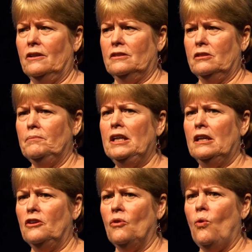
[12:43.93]
It took me a
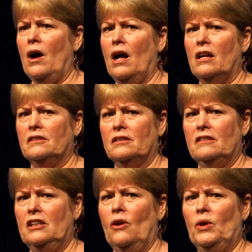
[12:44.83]
little while to,
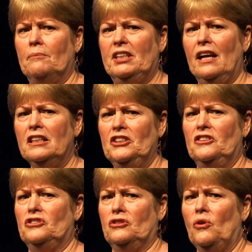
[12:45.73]
you know, when I'm telling you
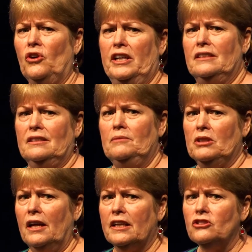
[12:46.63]
the story, it seems
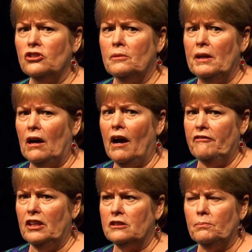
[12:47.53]
like it should have been
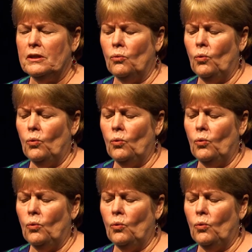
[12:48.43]
obvious, but it